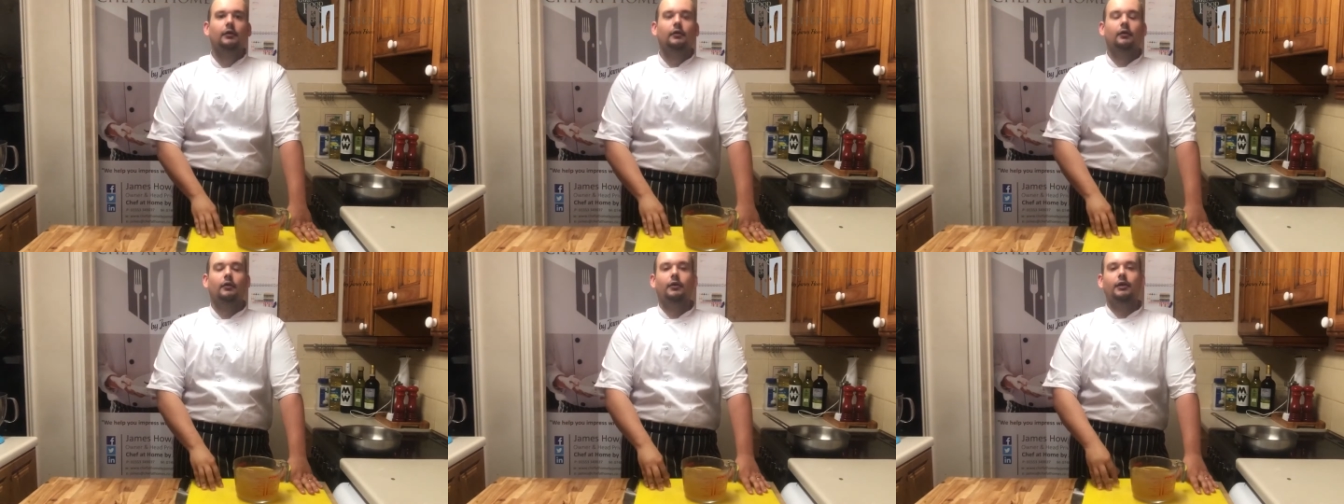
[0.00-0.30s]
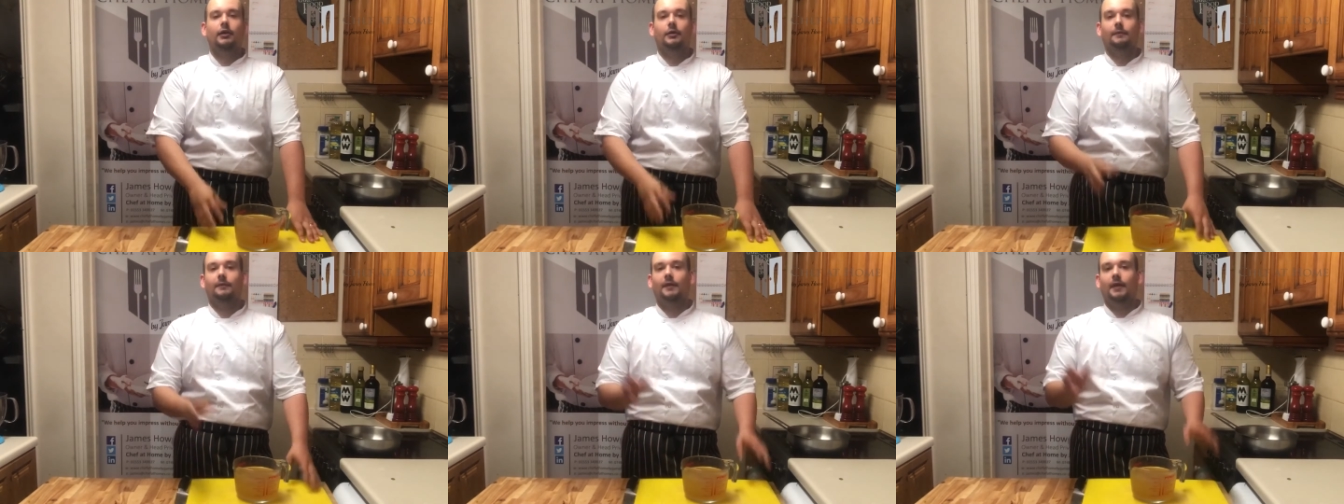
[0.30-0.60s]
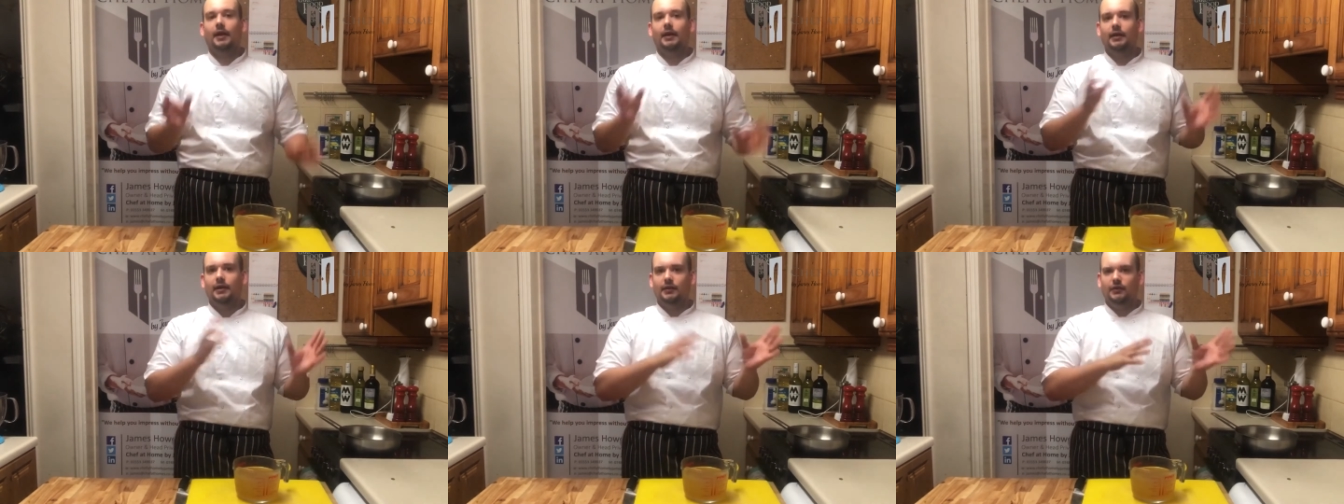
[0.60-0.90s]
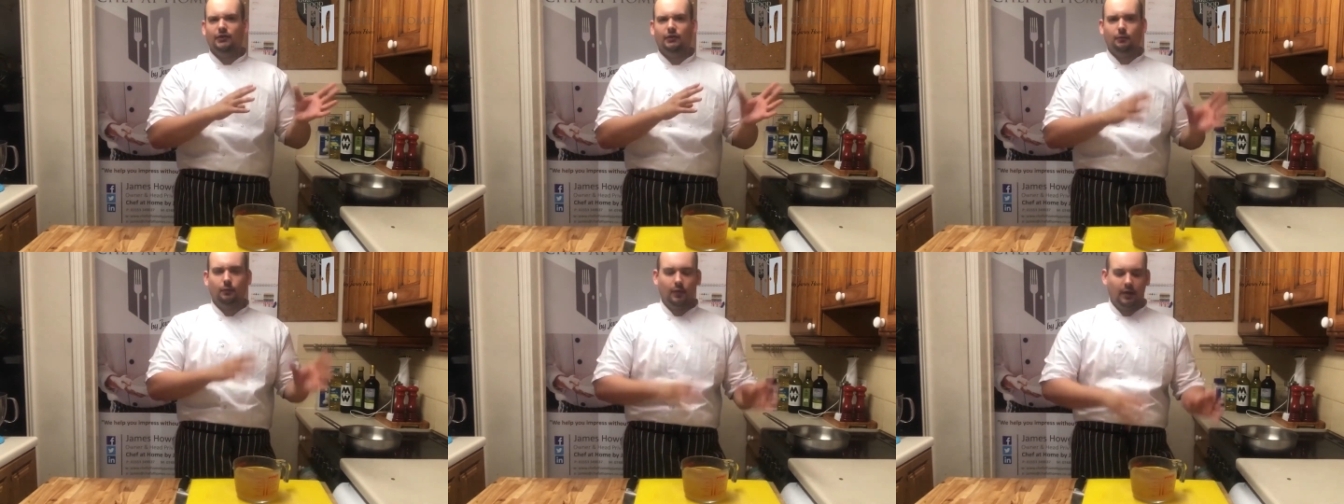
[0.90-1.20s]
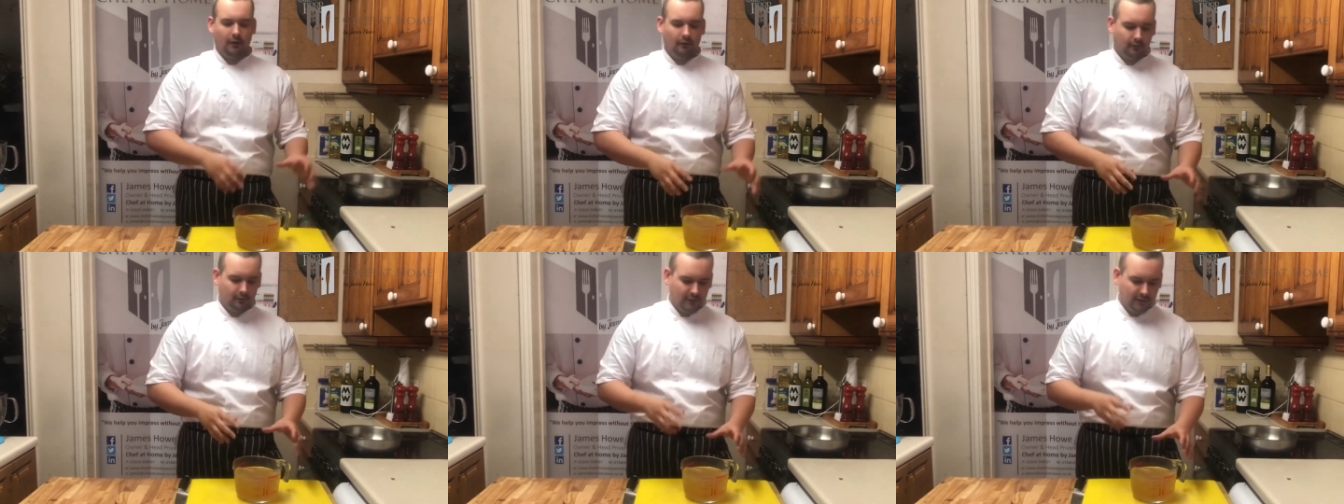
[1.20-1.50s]
or you can find it
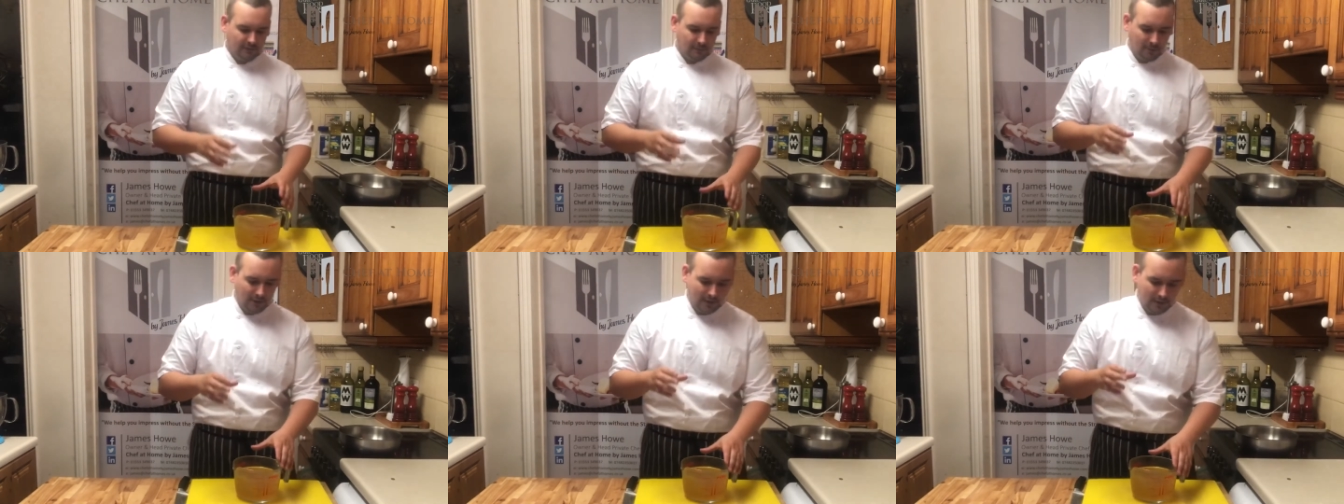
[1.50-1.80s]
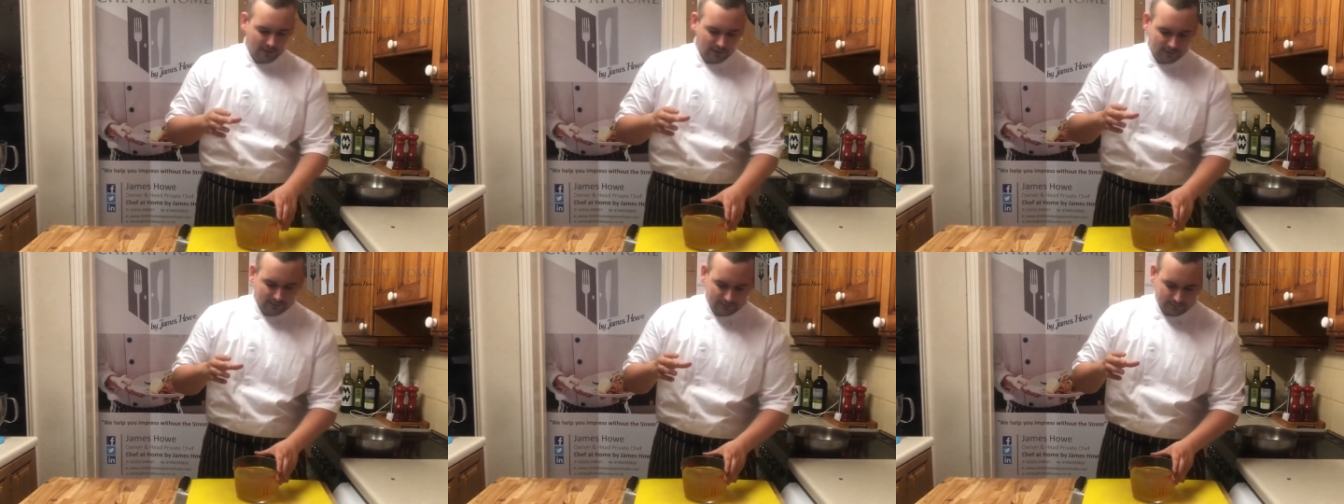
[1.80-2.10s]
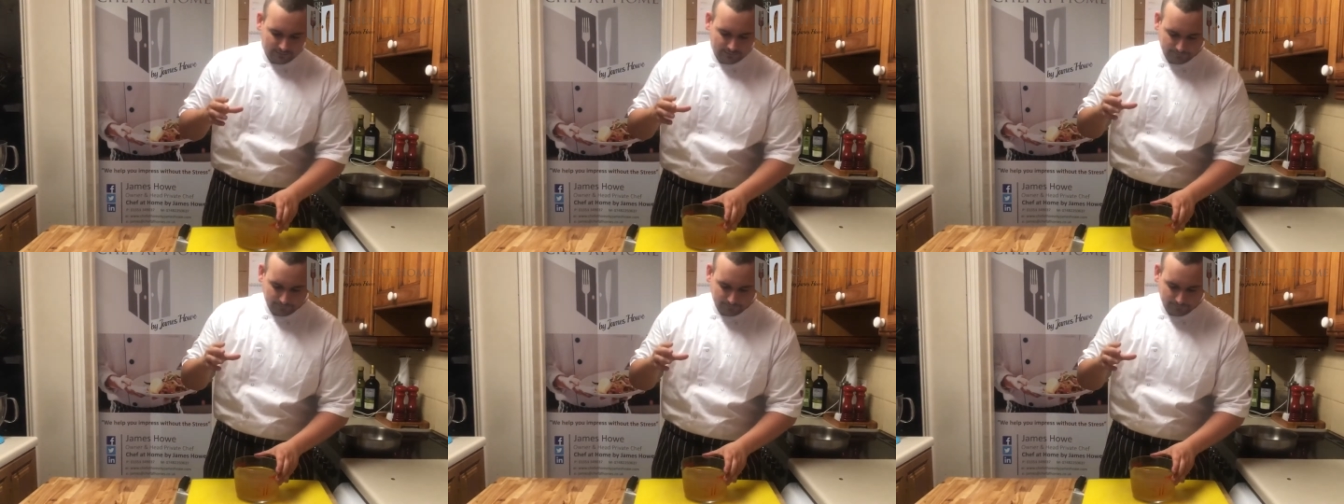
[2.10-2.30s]
somewhere on this playlist.